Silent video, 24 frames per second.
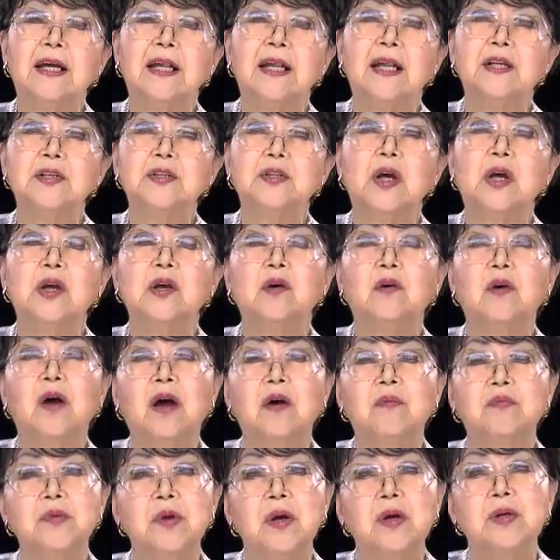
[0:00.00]
Let's say you
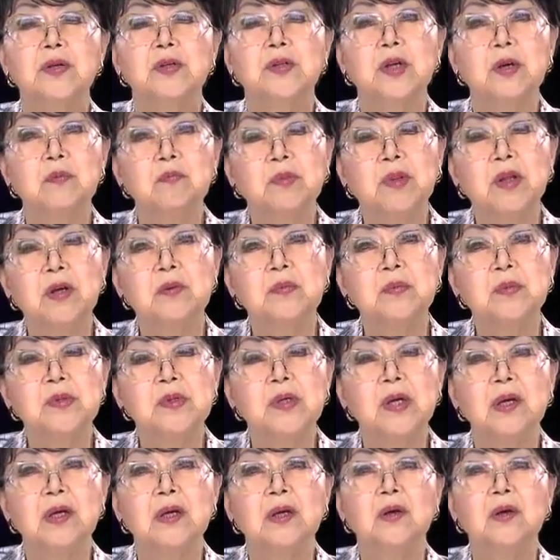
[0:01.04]
have symptoms,